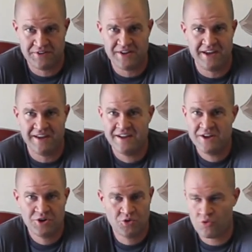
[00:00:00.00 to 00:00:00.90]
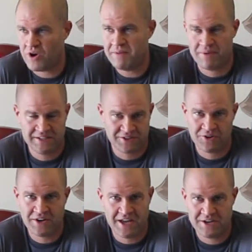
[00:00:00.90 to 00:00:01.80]
Okay, great bike to
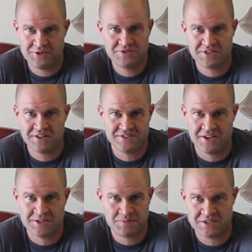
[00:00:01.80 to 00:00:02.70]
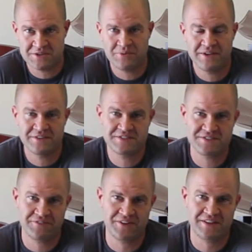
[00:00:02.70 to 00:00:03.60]
learn how to do stunts on, especially wheelies
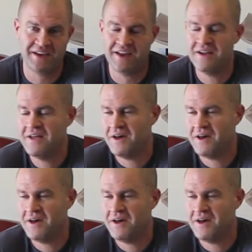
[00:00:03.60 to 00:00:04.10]
and stuff like that.